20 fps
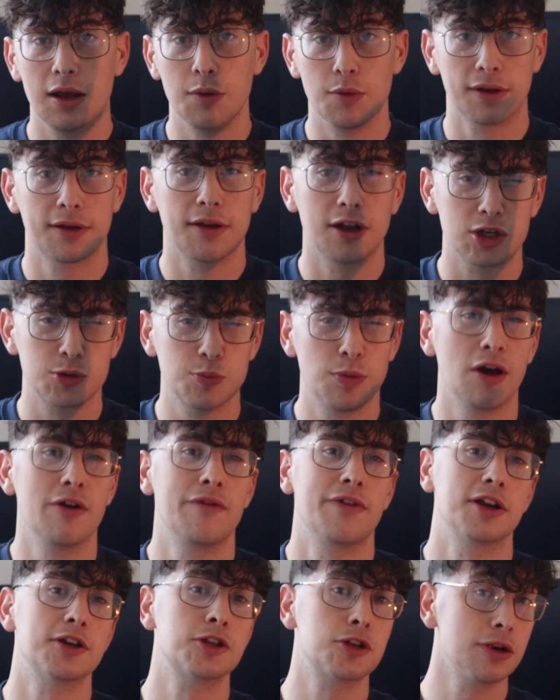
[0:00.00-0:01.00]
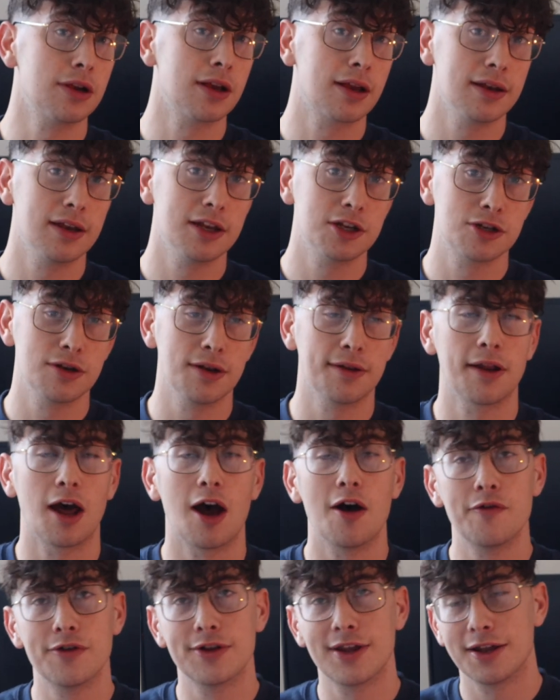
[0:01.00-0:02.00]
It was such perfect shooting conditions
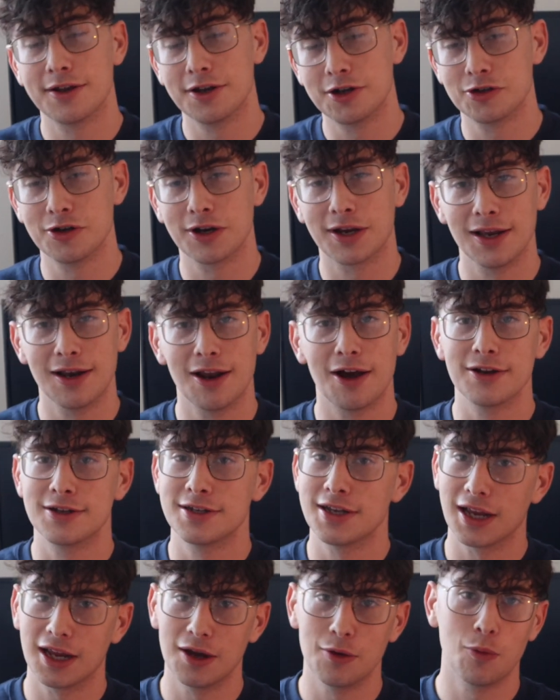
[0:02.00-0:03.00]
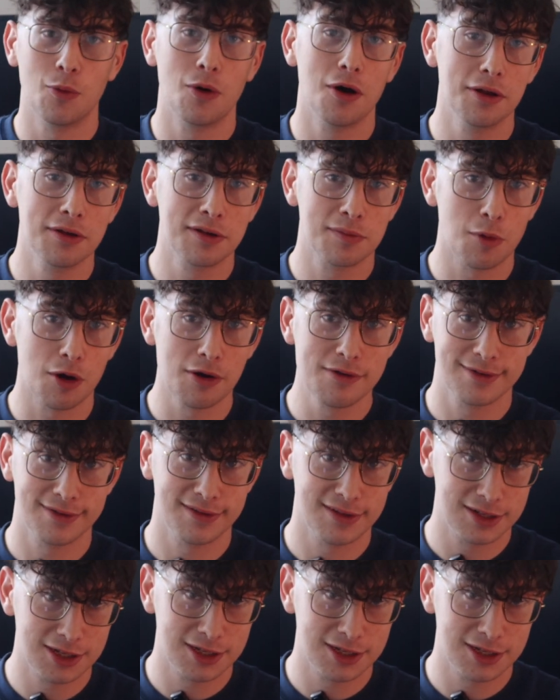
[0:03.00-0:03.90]
other than the tricky lighting. It was most of the